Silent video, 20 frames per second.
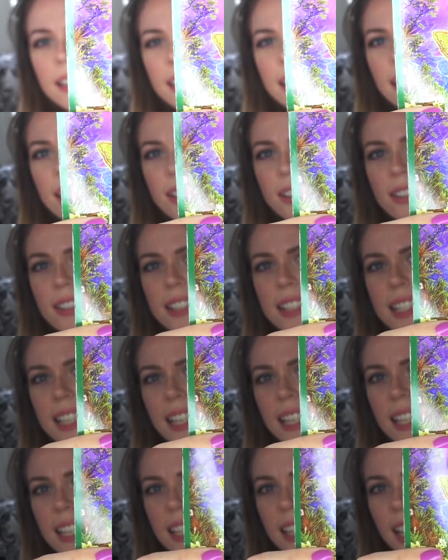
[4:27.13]
can you
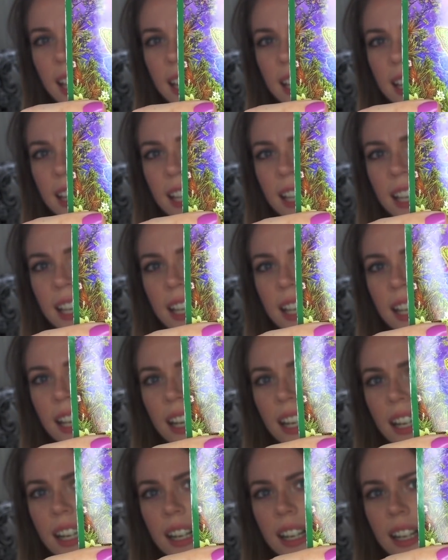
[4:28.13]
see like,
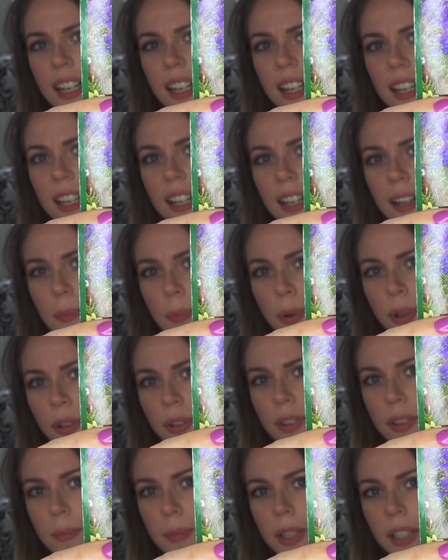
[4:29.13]
I'll put her
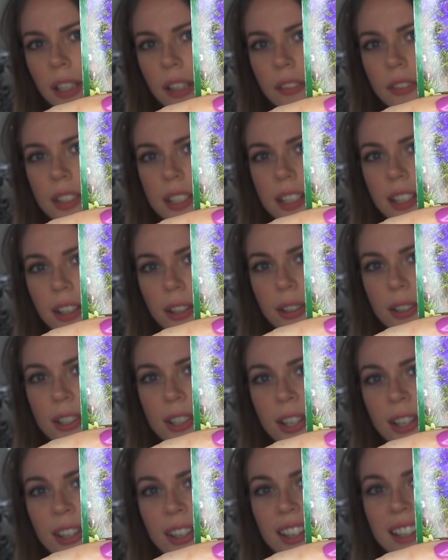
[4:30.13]
in the middle of the circle
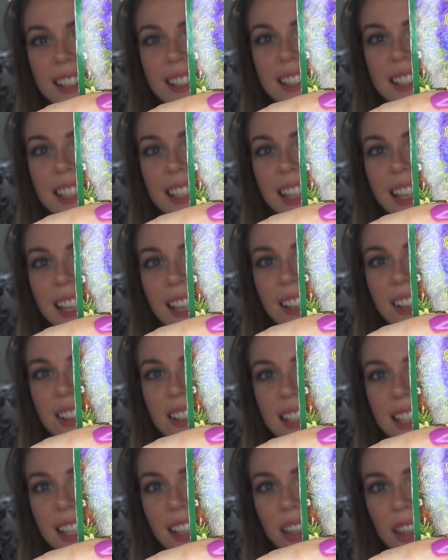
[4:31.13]
so you can see that. Can you
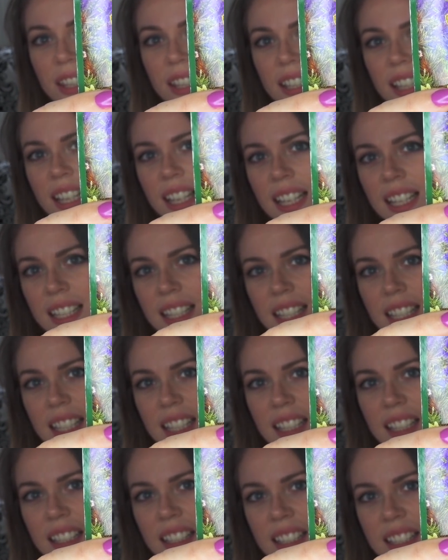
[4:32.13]
see
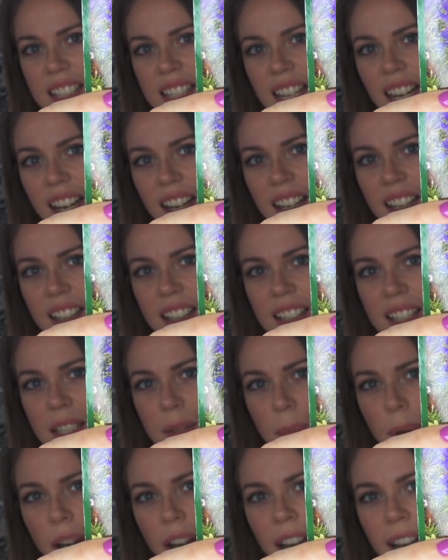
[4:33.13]
the darkness
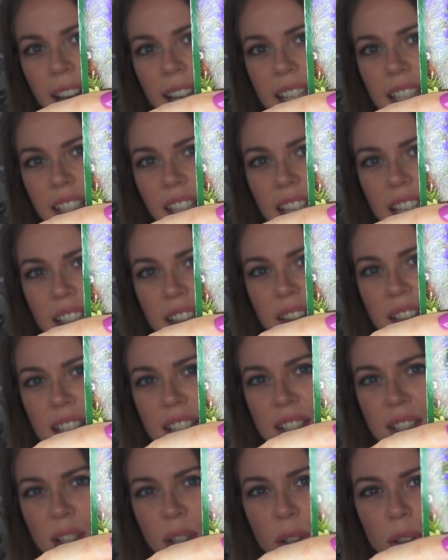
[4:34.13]
behind? Like
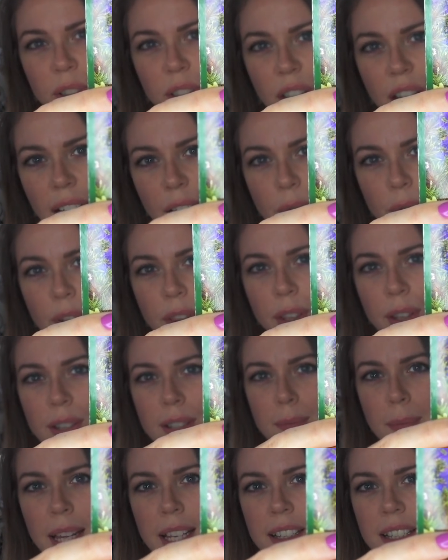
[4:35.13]
there's no life on
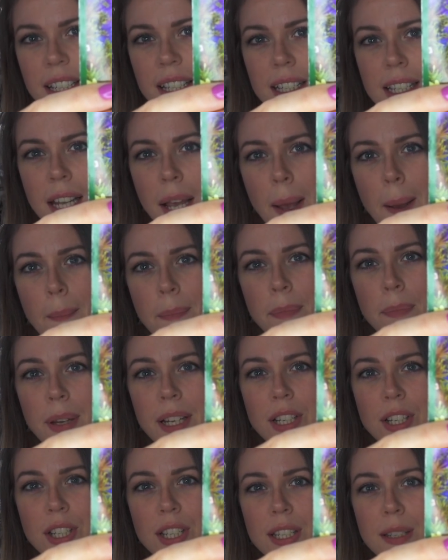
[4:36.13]
those mountains,
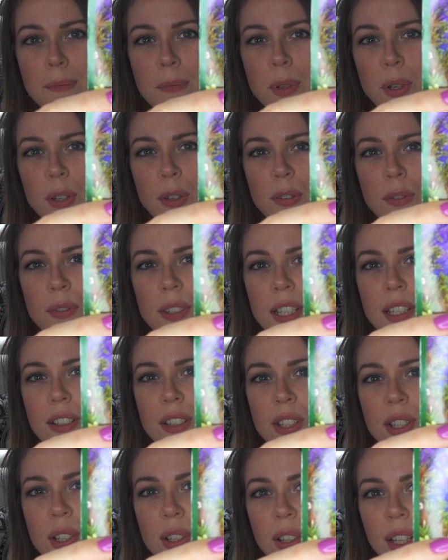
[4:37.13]
but she's moved
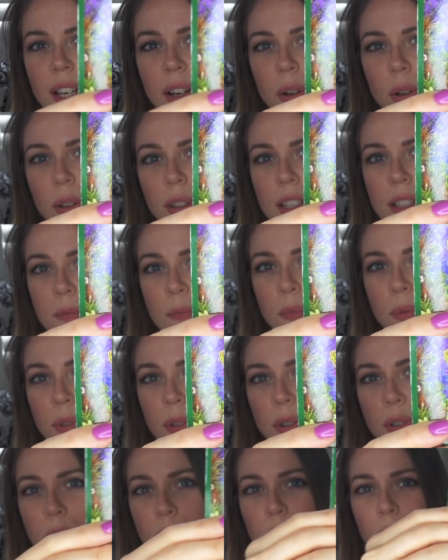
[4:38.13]
into like all this
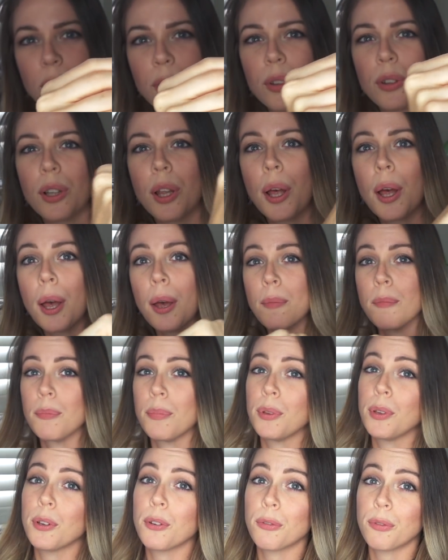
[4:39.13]
beautiful,
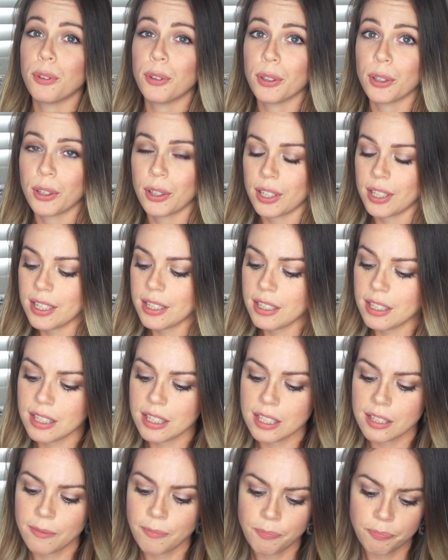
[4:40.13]
beautiful
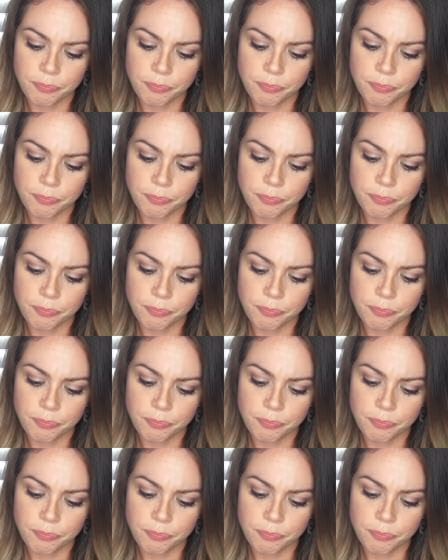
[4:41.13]
goodness.